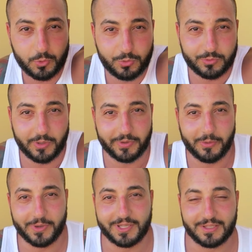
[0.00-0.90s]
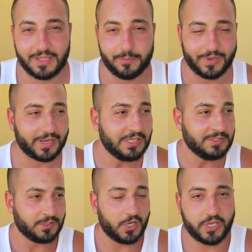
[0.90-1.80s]
Ooh, there we go, we got the light back.
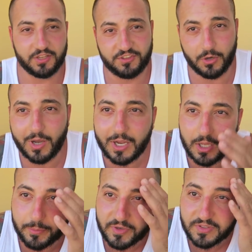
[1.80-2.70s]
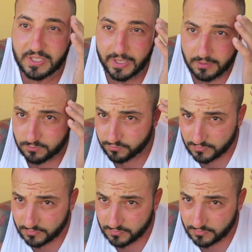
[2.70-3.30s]
Okay, so I got a bit of a tan.